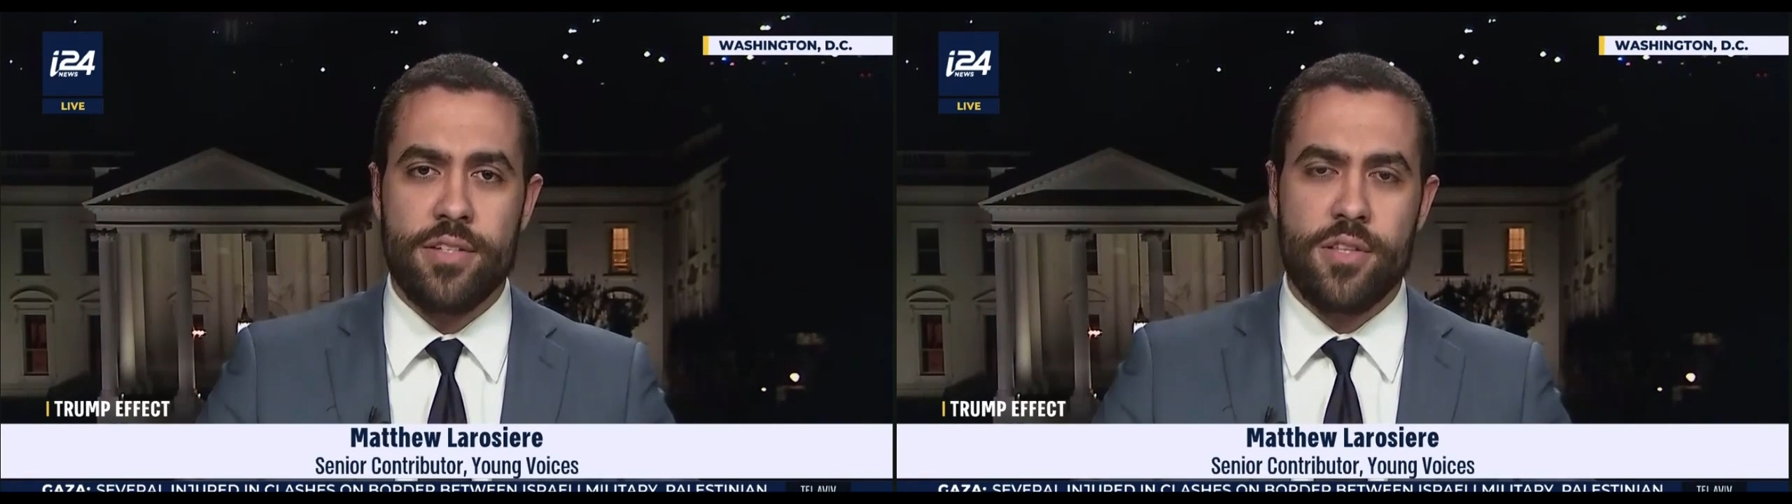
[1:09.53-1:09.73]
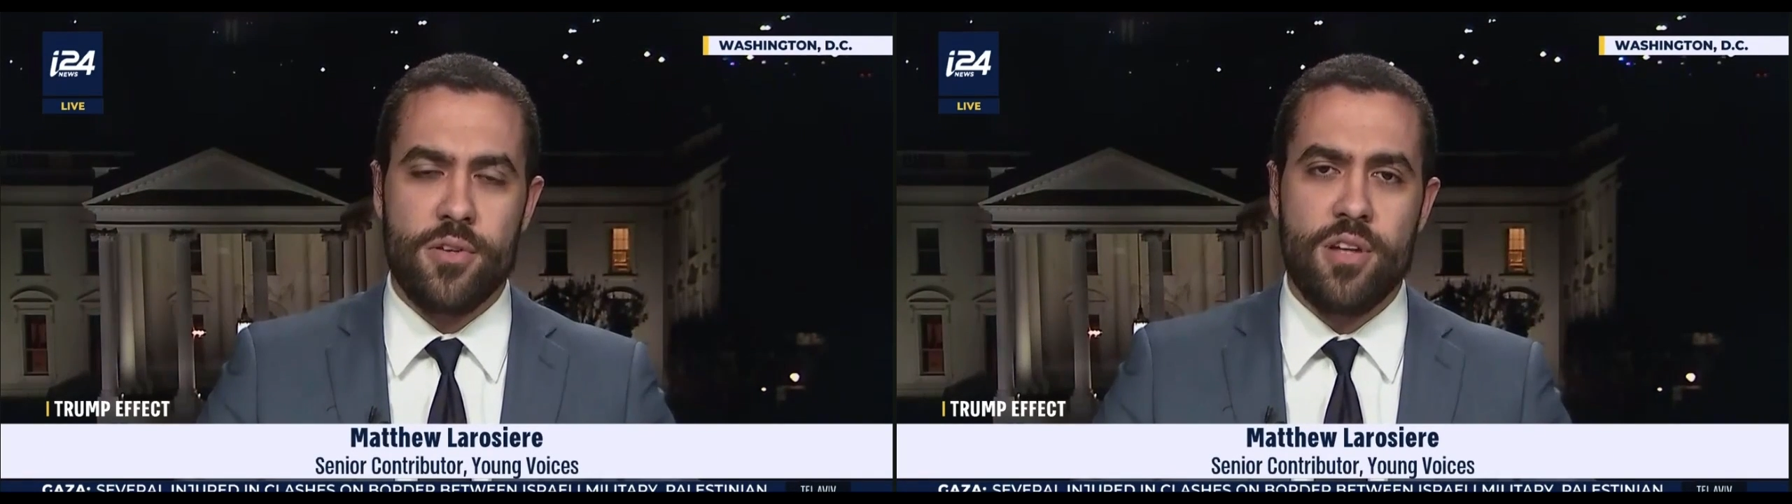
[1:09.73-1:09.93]

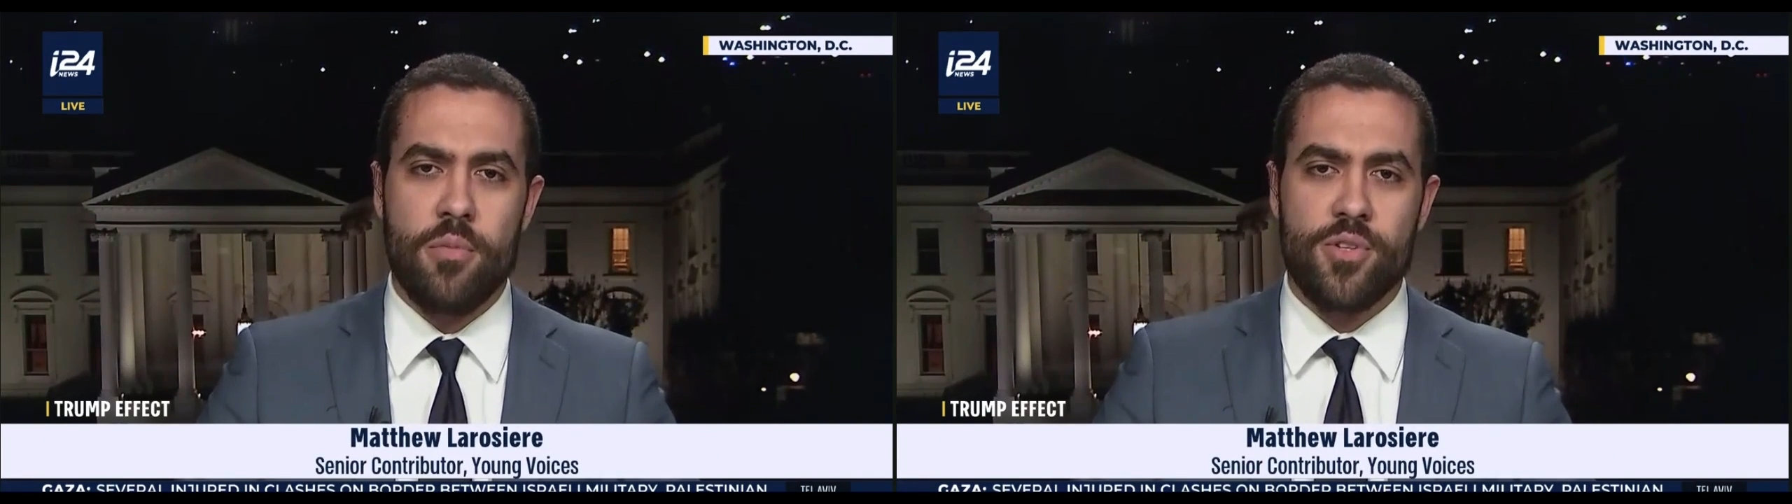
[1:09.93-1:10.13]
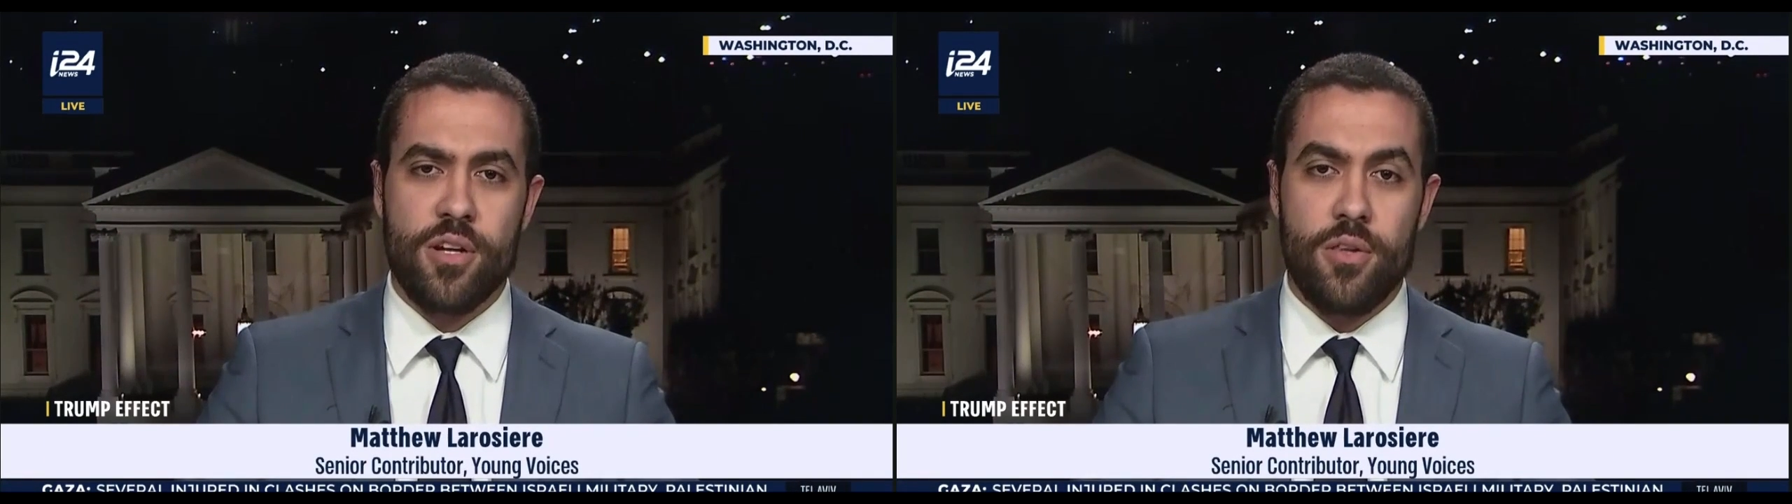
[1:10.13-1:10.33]
Those
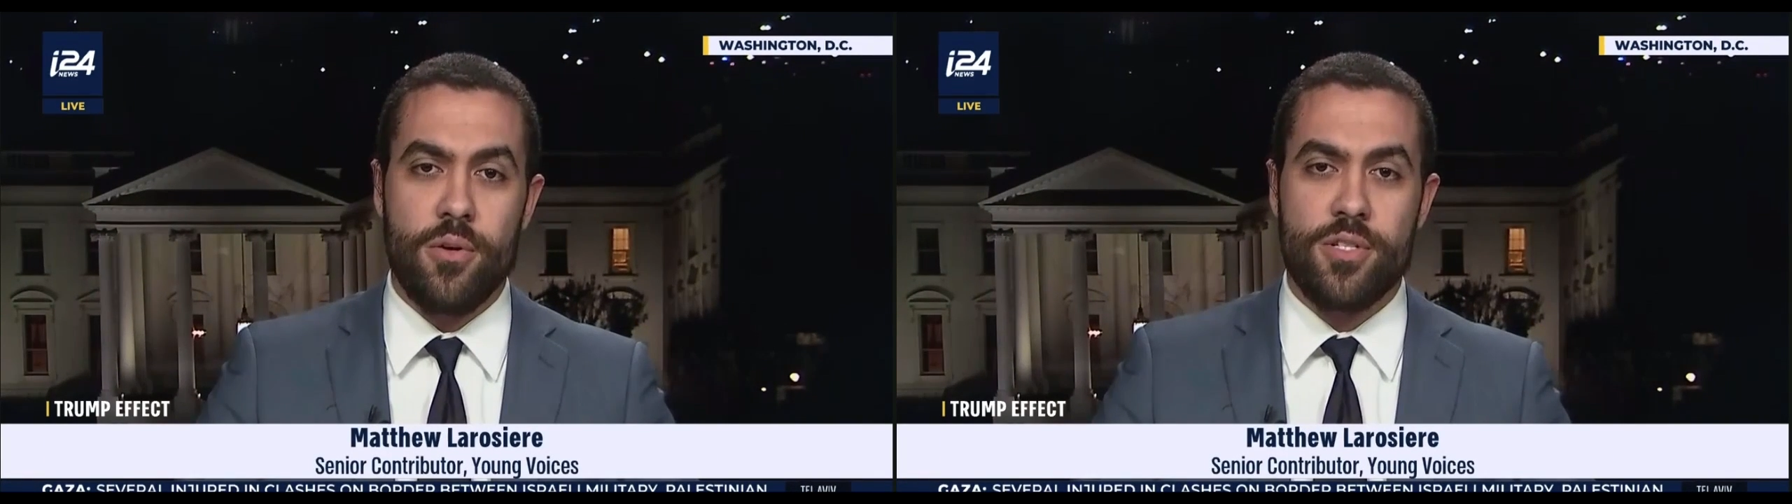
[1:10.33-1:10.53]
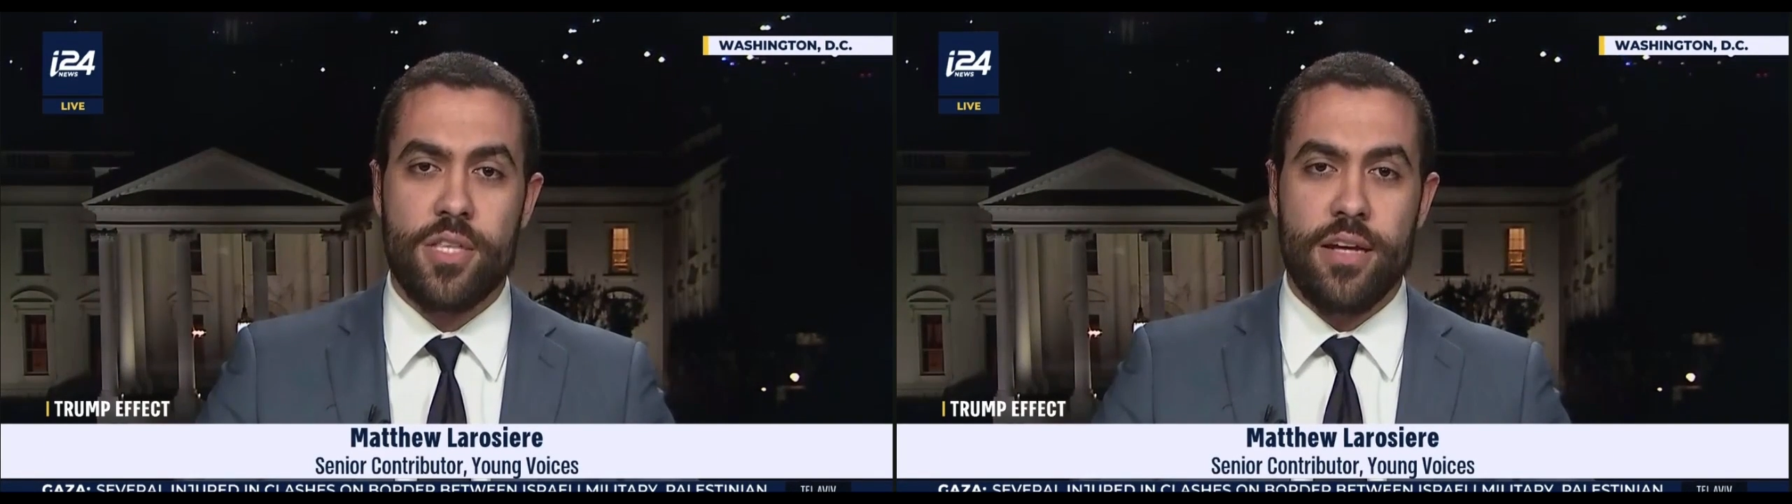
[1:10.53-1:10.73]
numbers
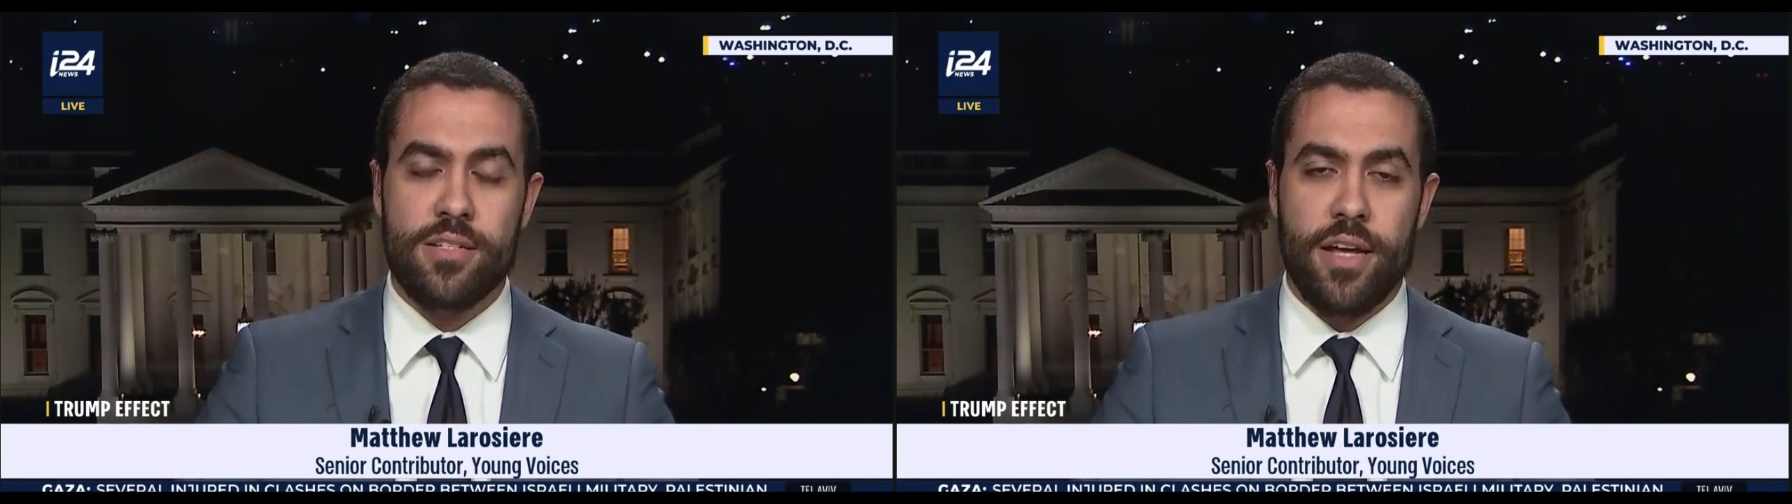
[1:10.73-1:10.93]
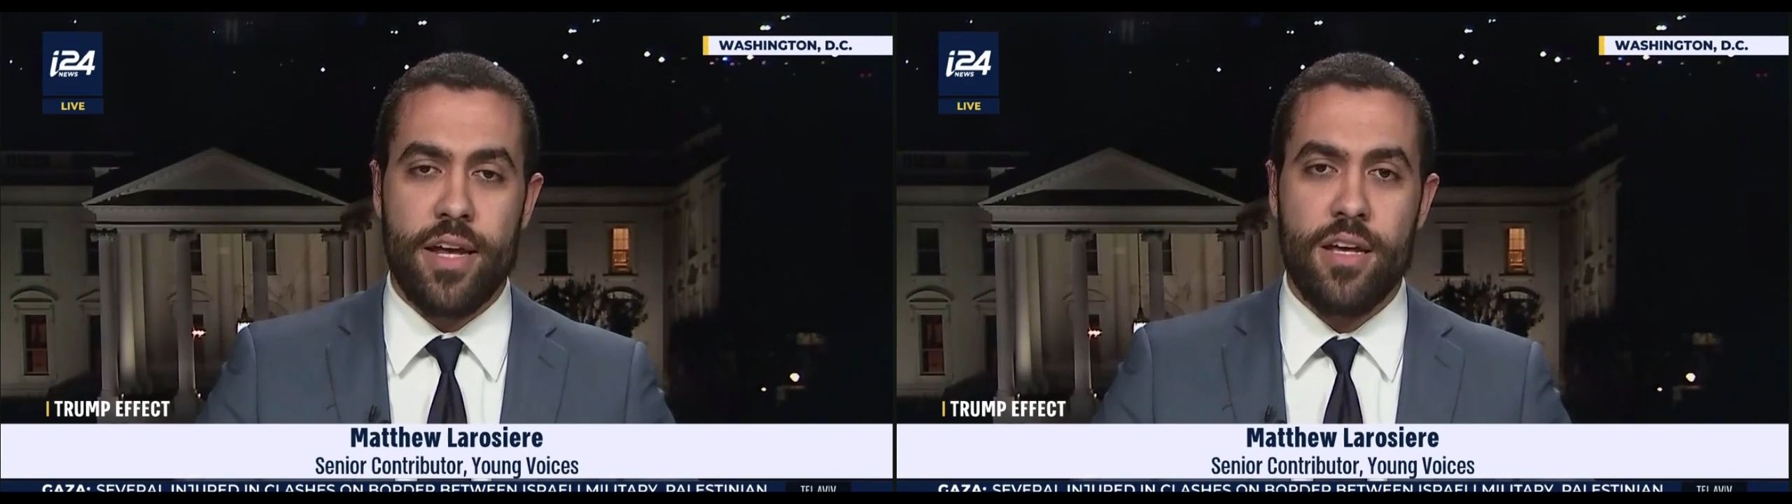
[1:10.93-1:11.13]
include things
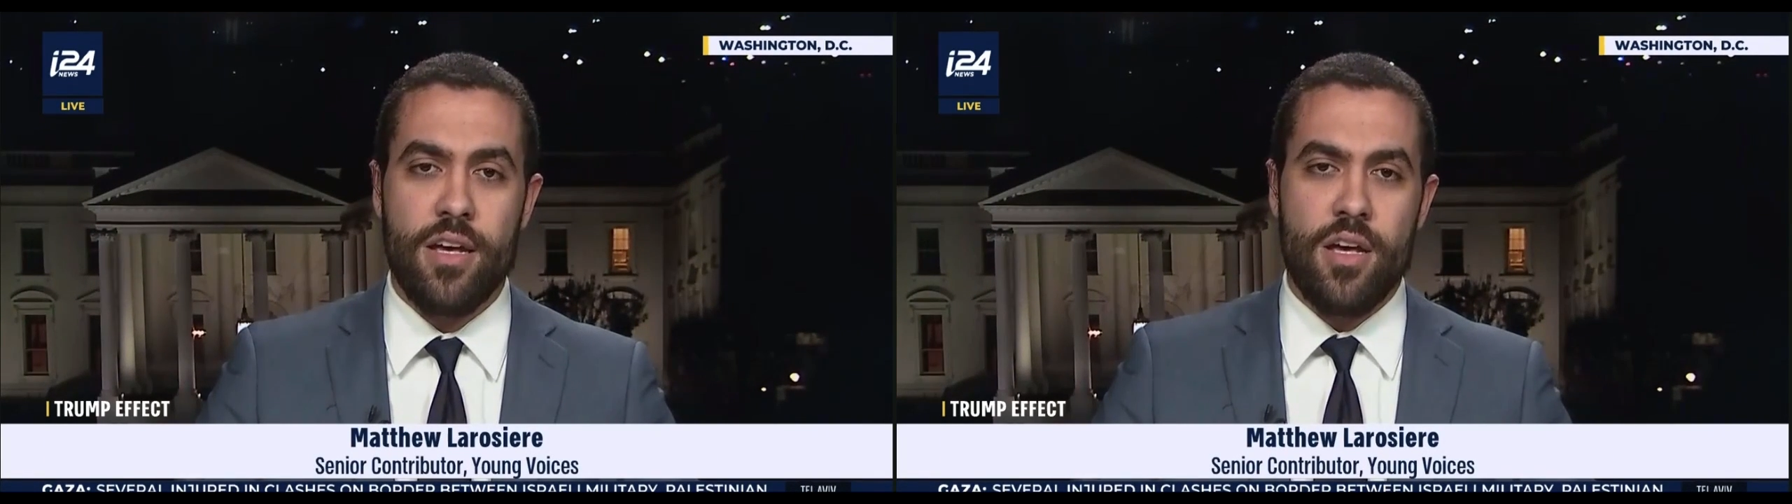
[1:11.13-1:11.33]
like